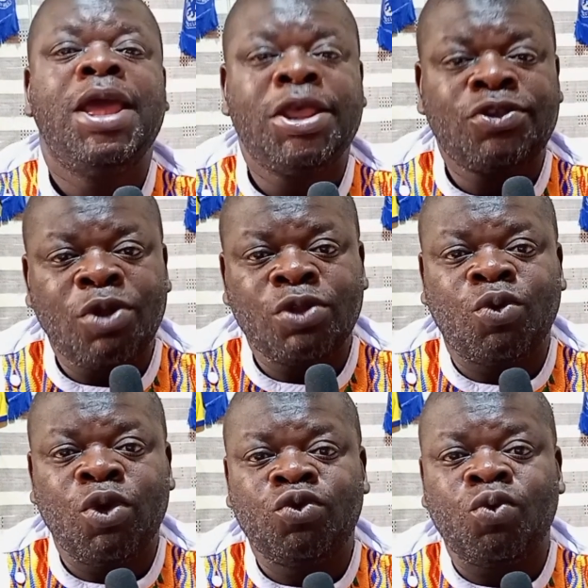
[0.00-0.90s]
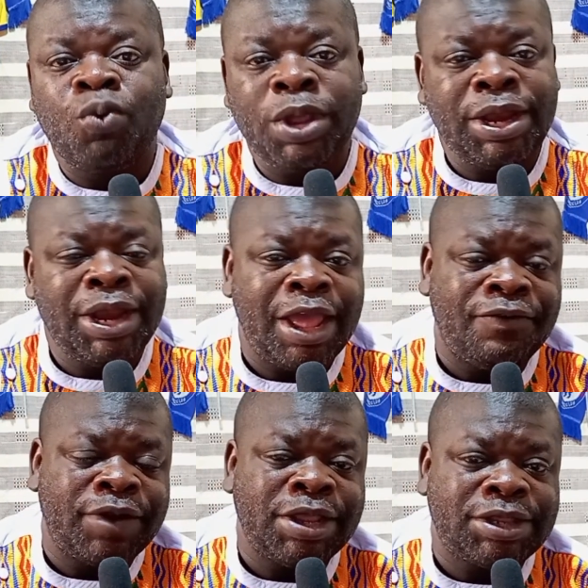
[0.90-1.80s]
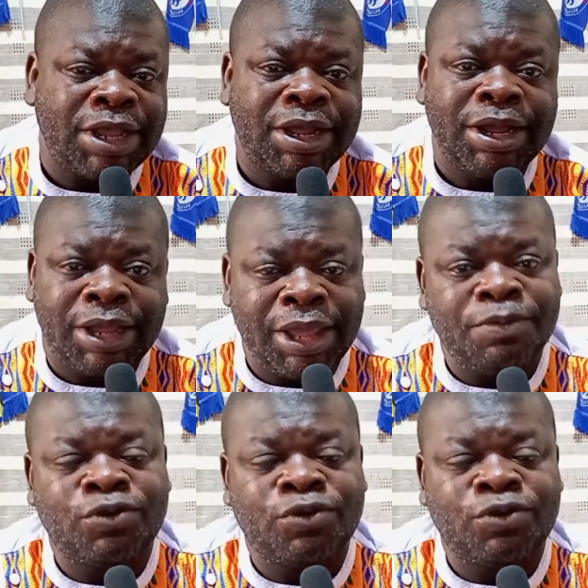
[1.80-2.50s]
is not going to win every single game.